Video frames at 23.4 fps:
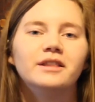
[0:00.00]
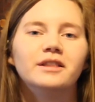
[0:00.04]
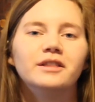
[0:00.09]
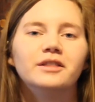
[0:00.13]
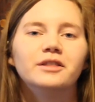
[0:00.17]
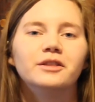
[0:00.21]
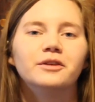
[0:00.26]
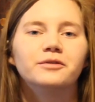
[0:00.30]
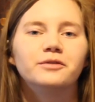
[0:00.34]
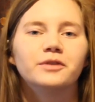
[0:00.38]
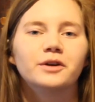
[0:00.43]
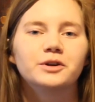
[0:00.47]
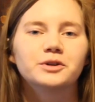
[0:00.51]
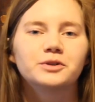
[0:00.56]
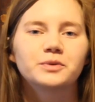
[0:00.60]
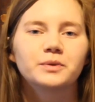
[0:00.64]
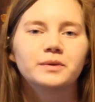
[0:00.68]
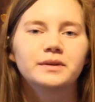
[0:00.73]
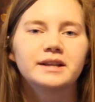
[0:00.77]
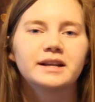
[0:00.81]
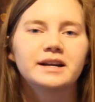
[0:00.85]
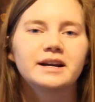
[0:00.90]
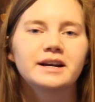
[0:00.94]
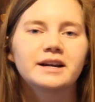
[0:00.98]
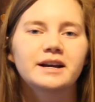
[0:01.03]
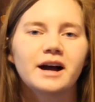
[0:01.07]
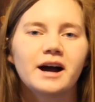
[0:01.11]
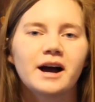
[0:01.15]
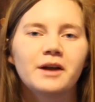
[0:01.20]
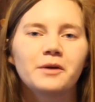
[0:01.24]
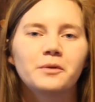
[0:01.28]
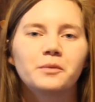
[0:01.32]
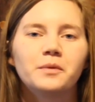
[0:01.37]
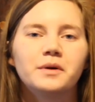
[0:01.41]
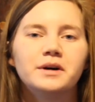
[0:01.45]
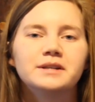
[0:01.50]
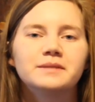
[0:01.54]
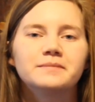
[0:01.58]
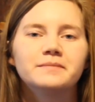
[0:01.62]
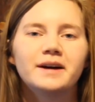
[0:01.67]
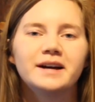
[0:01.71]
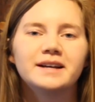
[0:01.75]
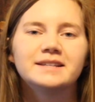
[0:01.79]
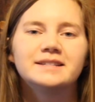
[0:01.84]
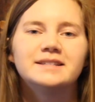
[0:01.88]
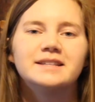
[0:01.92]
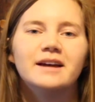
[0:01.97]
The first one that I got was
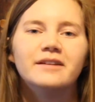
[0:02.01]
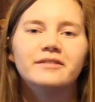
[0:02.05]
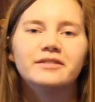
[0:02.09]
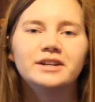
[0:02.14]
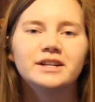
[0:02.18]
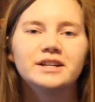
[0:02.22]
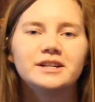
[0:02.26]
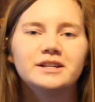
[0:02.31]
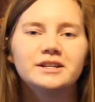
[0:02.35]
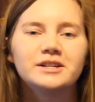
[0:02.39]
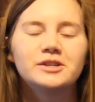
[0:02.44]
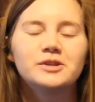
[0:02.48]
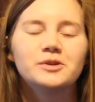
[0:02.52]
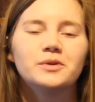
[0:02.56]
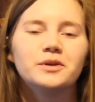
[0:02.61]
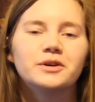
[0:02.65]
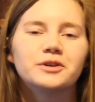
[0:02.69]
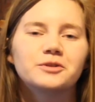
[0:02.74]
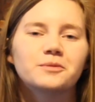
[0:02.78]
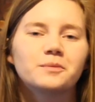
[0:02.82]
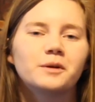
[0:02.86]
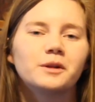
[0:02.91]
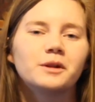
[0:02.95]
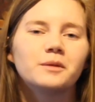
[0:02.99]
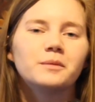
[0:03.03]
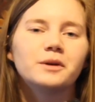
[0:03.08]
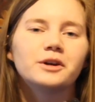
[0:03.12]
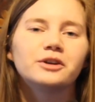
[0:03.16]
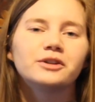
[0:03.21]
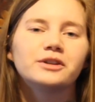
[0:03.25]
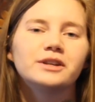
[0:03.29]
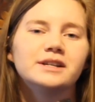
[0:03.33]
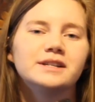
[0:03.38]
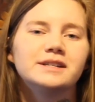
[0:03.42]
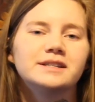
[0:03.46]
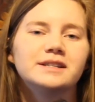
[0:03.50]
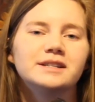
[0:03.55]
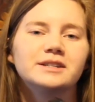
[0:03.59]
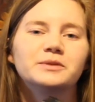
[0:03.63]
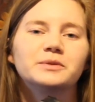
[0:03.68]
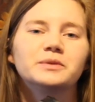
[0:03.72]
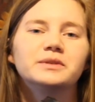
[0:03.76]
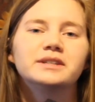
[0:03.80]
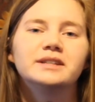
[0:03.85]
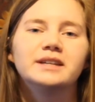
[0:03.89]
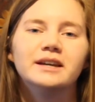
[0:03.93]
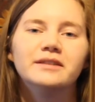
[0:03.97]
my 70 to 200mm lens. This
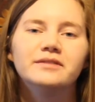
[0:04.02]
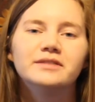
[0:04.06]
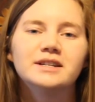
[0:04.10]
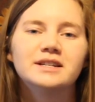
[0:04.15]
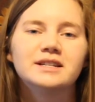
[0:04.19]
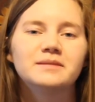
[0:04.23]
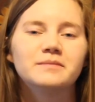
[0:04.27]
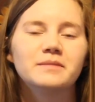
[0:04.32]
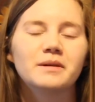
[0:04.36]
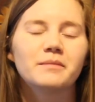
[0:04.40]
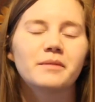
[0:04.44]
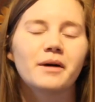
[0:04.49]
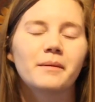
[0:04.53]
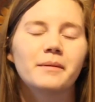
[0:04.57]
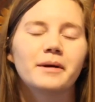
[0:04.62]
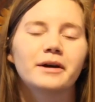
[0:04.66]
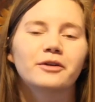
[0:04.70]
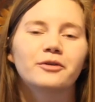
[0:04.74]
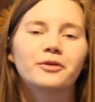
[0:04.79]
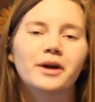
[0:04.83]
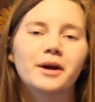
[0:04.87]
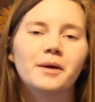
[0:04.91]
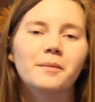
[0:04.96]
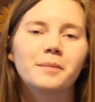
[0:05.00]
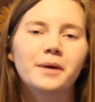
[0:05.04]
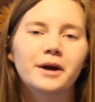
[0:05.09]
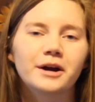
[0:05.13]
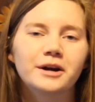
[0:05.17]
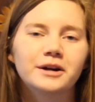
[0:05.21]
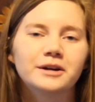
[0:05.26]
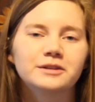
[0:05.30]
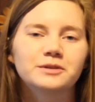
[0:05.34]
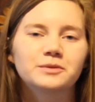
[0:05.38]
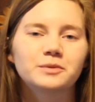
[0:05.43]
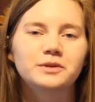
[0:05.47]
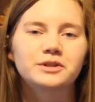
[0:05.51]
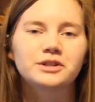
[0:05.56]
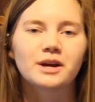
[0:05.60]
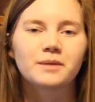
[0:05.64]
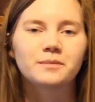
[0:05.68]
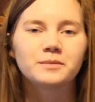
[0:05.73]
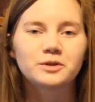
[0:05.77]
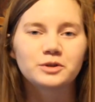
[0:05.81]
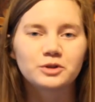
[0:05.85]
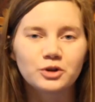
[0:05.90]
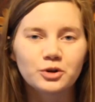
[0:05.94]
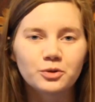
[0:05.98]
was gifted to me by my grandparents, which I'm
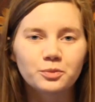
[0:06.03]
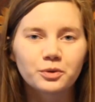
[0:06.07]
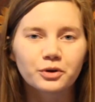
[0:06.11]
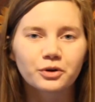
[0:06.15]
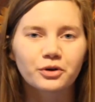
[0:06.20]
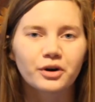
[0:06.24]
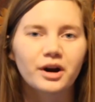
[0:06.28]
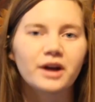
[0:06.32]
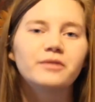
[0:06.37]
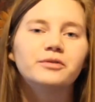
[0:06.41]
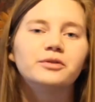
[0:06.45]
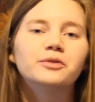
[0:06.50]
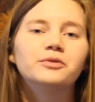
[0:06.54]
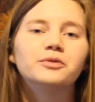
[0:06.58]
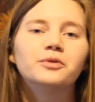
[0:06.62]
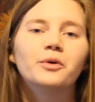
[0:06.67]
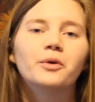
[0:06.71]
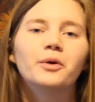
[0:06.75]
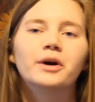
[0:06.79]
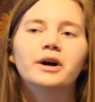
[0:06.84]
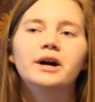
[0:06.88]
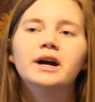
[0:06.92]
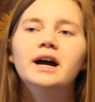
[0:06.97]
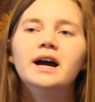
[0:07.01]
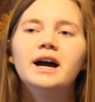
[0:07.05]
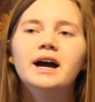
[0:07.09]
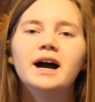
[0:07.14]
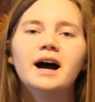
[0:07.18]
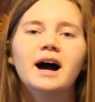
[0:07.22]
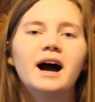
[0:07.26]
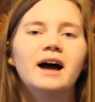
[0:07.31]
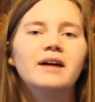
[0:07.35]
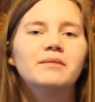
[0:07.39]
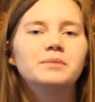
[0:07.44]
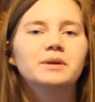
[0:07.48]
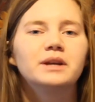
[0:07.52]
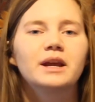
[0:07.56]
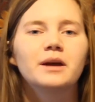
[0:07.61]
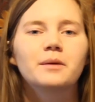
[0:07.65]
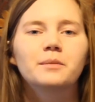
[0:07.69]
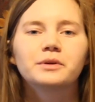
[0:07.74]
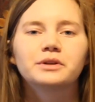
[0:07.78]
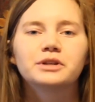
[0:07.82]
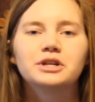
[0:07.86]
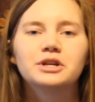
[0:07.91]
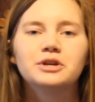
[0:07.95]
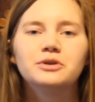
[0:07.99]
super grateful for. I've been
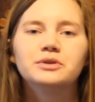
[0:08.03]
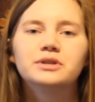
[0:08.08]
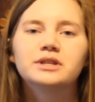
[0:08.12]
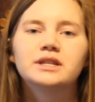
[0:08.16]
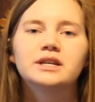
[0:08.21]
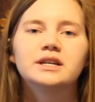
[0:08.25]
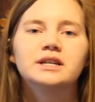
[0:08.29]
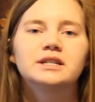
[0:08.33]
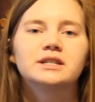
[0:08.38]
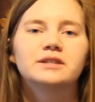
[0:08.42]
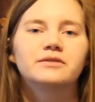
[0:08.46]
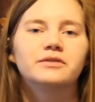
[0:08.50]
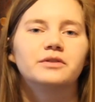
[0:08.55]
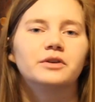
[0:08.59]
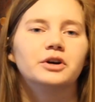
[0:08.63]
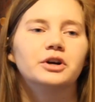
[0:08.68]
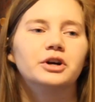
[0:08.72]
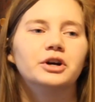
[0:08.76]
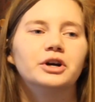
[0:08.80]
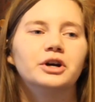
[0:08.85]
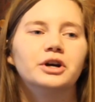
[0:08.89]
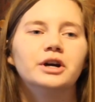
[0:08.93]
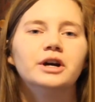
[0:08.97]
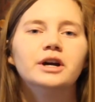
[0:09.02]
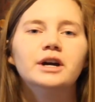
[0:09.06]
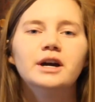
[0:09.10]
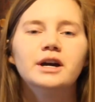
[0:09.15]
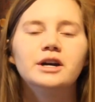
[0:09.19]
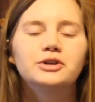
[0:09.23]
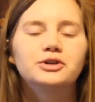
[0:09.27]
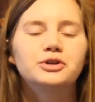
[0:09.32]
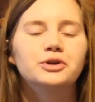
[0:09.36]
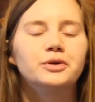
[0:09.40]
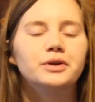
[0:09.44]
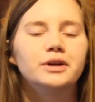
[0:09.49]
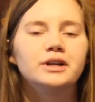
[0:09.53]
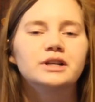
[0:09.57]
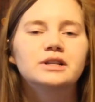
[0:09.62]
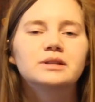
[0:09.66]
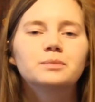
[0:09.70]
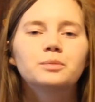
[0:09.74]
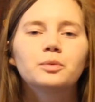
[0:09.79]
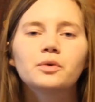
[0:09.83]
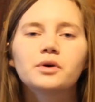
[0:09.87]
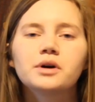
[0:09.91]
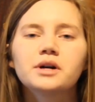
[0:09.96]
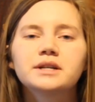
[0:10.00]
able to use this for shooting
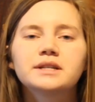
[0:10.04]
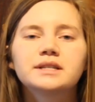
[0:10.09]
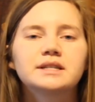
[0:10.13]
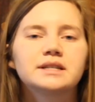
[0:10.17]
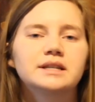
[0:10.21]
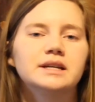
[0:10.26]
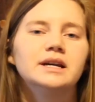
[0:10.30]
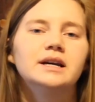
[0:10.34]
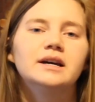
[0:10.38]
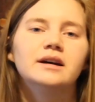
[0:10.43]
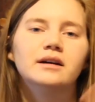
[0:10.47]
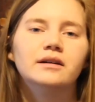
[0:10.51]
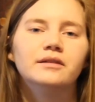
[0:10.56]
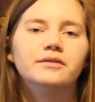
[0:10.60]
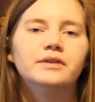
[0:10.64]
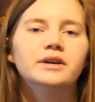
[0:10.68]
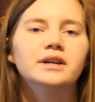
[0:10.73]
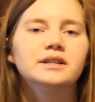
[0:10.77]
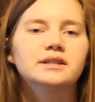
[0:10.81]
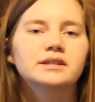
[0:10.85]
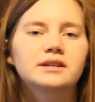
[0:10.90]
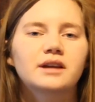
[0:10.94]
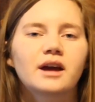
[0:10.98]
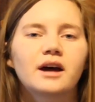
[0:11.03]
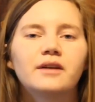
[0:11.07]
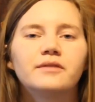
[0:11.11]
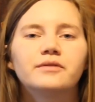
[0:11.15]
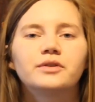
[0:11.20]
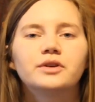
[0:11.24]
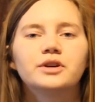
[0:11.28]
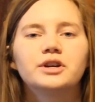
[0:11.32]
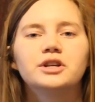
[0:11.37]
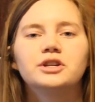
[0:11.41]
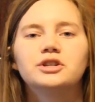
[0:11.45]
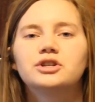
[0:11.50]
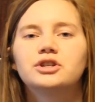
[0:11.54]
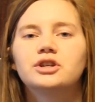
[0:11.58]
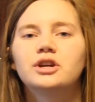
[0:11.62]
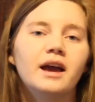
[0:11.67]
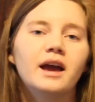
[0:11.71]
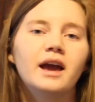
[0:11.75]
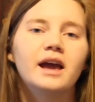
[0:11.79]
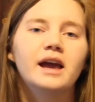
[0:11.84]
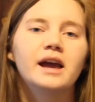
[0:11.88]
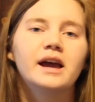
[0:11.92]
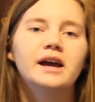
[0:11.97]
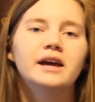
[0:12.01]
sports, events coverage,
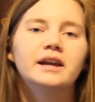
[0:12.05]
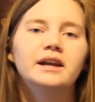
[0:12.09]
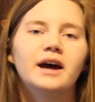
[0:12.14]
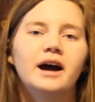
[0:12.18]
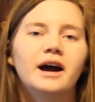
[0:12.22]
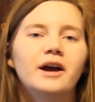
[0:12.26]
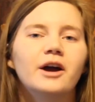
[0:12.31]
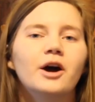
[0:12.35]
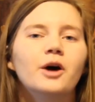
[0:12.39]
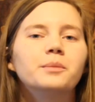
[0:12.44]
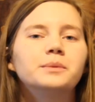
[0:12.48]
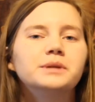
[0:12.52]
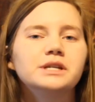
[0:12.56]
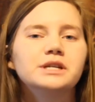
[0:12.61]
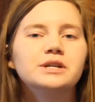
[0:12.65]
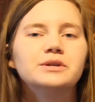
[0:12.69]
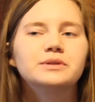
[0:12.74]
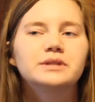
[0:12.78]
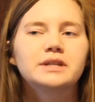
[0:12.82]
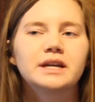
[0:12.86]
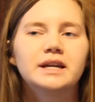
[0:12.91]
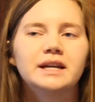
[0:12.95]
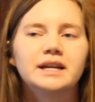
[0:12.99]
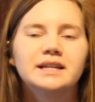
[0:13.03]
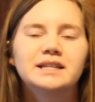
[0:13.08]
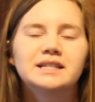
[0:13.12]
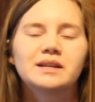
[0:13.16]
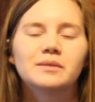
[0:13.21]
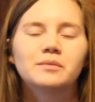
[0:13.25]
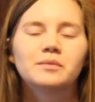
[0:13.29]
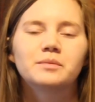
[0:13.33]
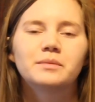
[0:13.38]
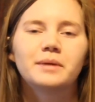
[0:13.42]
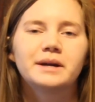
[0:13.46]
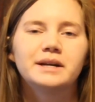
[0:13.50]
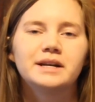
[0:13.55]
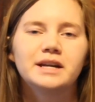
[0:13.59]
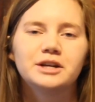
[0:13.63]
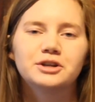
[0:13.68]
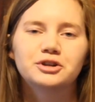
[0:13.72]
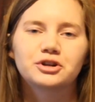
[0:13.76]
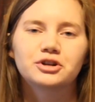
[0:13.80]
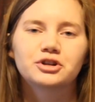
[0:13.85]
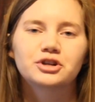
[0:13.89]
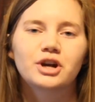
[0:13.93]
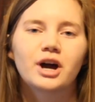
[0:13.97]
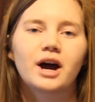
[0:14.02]
and I hope to use it in some of my
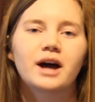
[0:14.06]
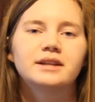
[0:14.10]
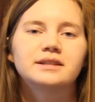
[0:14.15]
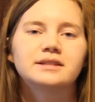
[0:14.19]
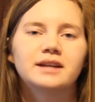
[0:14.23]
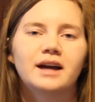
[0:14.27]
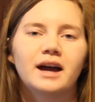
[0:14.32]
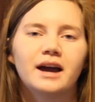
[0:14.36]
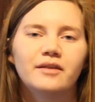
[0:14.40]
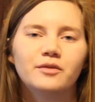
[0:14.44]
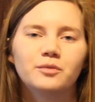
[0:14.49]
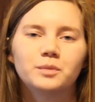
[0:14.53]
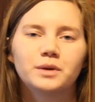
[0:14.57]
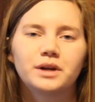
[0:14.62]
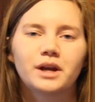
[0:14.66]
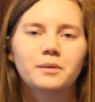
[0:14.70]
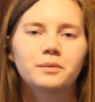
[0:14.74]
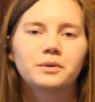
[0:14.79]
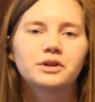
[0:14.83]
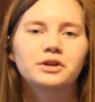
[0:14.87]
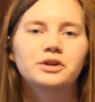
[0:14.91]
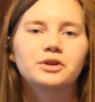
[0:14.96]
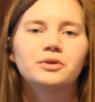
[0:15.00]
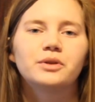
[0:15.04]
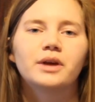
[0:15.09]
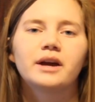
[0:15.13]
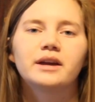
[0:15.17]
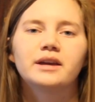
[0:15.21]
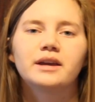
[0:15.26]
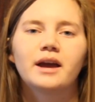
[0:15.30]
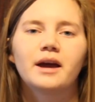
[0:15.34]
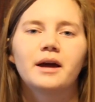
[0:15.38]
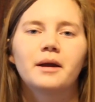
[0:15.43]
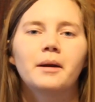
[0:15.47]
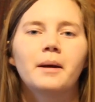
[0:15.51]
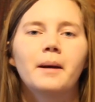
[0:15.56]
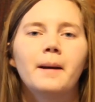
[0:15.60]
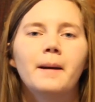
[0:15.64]
nature shots. I haven't been able to do that yet,